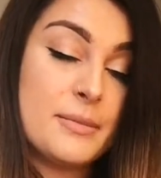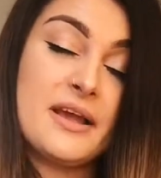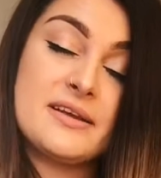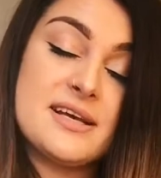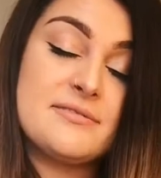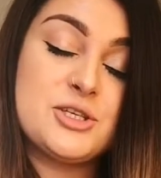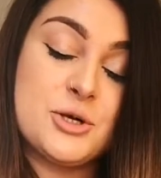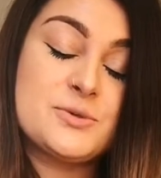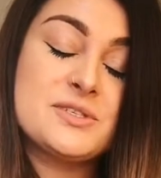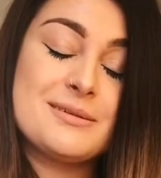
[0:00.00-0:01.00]
because I've
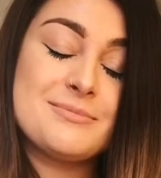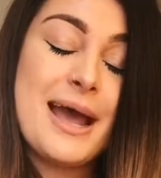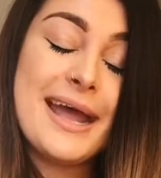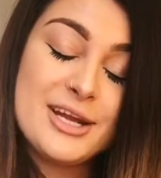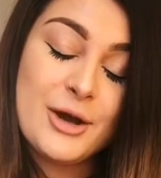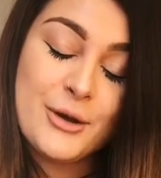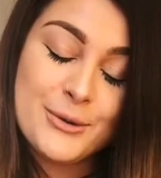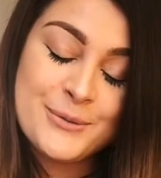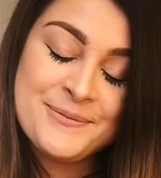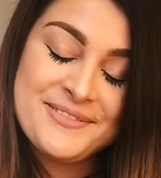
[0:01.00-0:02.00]
chose them. I
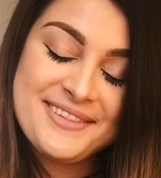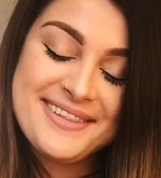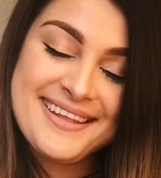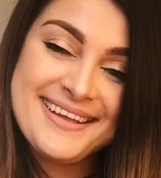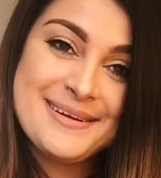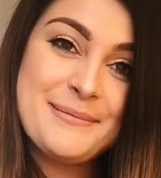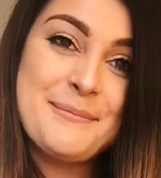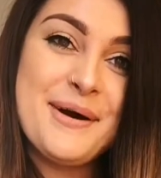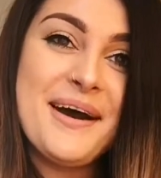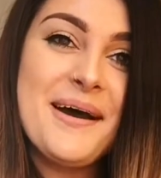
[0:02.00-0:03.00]
know.
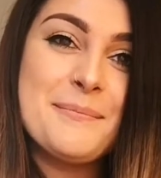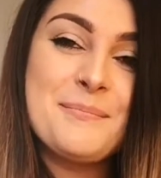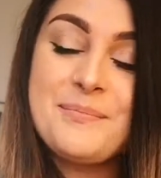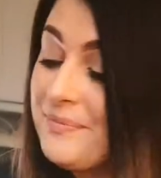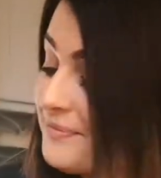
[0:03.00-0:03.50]
But, um,